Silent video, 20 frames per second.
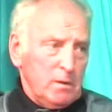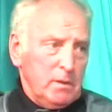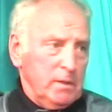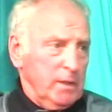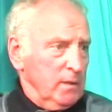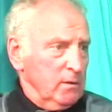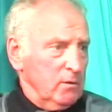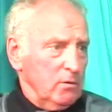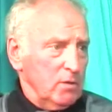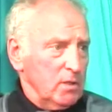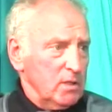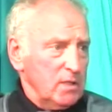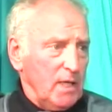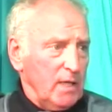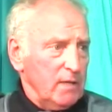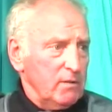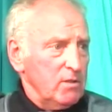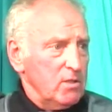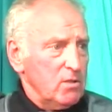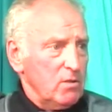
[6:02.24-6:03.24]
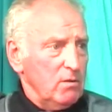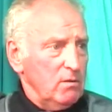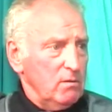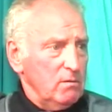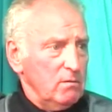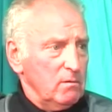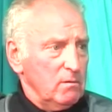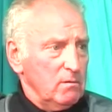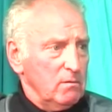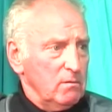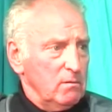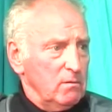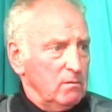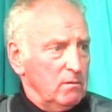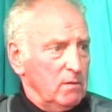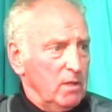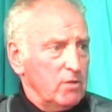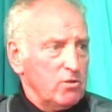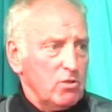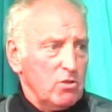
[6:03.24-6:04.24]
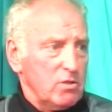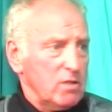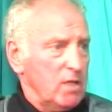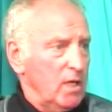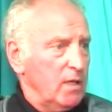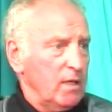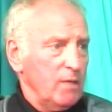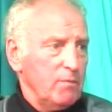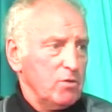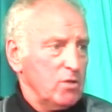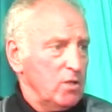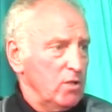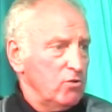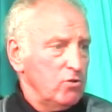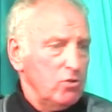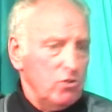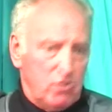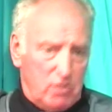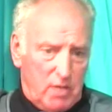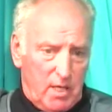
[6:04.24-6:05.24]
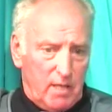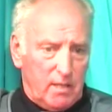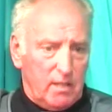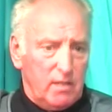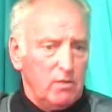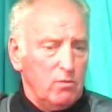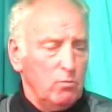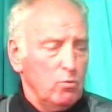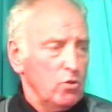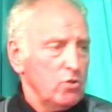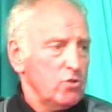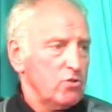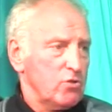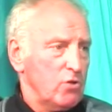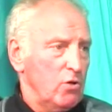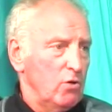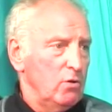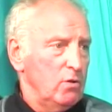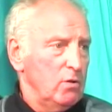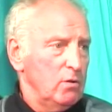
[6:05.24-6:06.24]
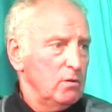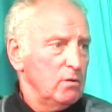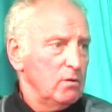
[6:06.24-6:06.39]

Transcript: Didn't go to secondary school. I just stayed. You stayed in the one school.